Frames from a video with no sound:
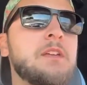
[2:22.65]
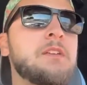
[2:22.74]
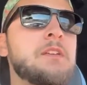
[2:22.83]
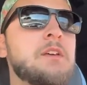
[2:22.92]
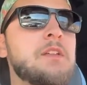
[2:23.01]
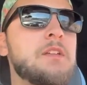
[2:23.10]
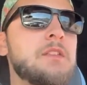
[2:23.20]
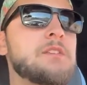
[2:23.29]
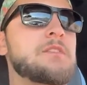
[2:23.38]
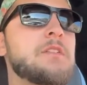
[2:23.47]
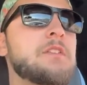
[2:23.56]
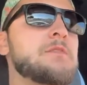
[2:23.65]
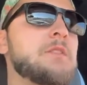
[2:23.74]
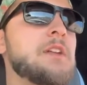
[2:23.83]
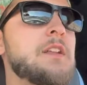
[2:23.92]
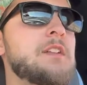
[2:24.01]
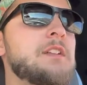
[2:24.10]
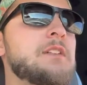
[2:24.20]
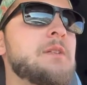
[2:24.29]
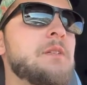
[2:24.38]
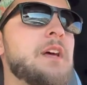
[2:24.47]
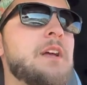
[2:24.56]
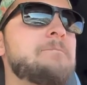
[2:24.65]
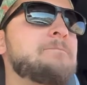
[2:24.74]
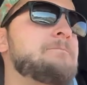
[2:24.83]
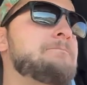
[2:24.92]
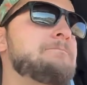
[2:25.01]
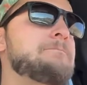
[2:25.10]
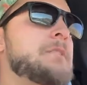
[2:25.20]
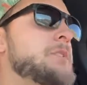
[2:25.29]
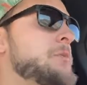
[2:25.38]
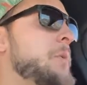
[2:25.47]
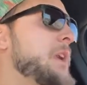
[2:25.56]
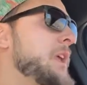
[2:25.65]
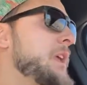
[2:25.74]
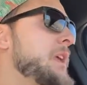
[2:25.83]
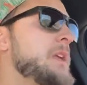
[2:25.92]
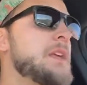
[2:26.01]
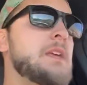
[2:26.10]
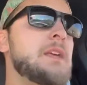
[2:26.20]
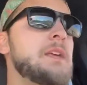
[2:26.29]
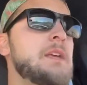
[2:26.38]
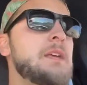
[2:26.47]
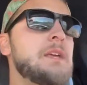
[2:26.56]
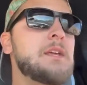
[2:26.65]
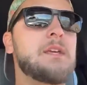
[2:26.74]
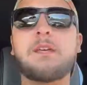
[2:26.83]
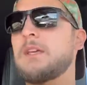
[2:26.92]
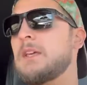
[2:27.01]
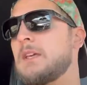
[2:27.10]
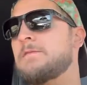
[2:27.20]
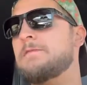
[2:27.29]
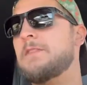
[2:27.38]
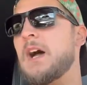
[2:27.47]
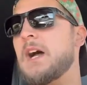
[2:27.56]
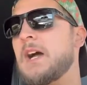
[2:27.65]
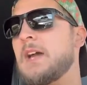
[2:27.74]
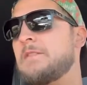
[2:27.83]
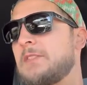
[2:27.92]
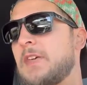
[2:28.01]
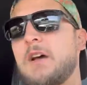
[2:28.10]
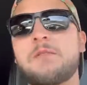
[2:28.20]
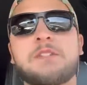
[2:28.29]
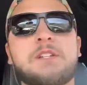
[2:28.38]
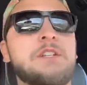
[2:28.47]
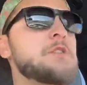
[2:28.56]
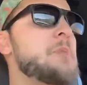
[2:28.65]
I think this truck's rated to tow like 25,000-ish